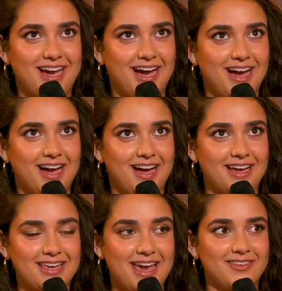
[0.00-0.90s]
and
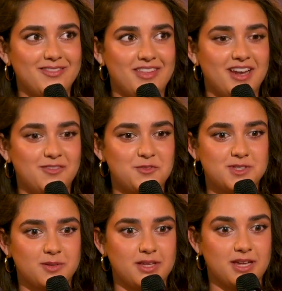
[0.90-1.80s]
then
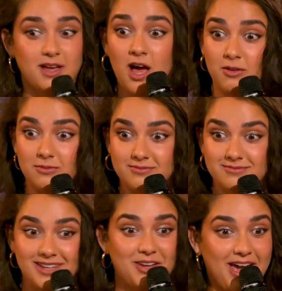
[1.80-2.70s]
afterwards I'll be like, oh,
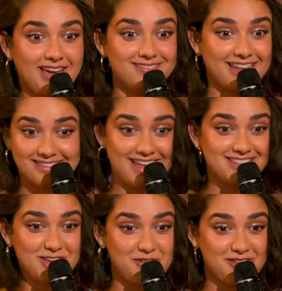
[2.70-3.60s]
okay, like
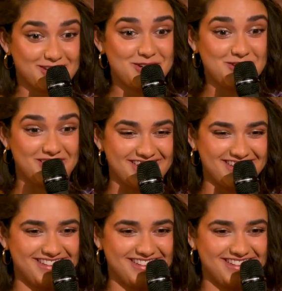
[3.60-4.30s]
that's over, cool.